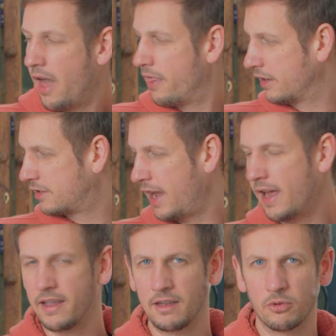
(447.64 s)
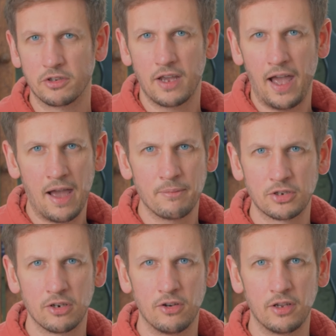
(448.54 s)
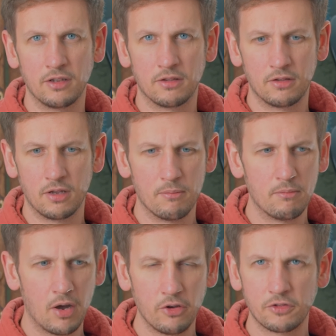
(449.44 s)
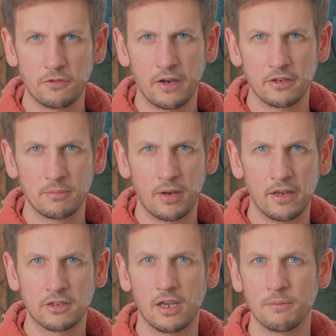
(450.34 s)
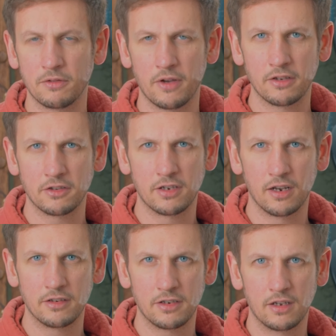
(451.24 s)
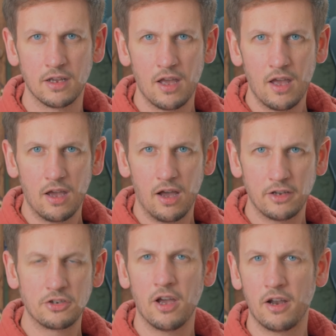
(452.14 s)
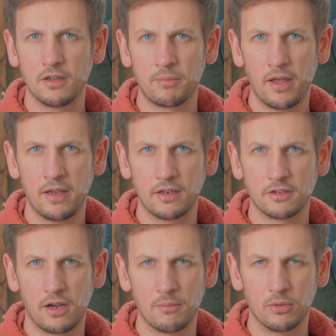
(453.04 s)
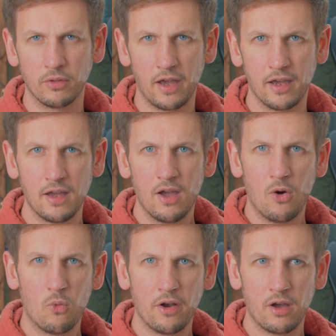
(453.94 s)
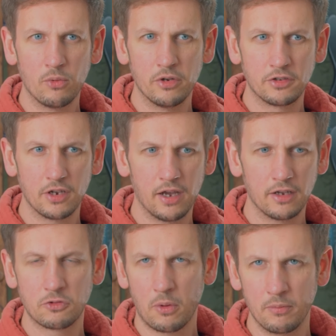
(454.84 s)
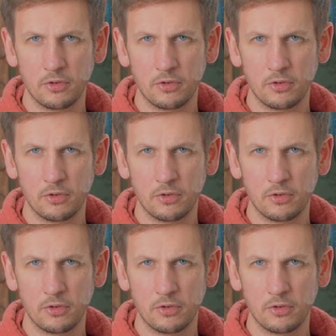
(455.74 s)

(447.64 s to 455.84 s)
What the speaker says: The Tele was absolutely the most fun to play in terms of versatility. As you heard in the playing example there, when I was swapping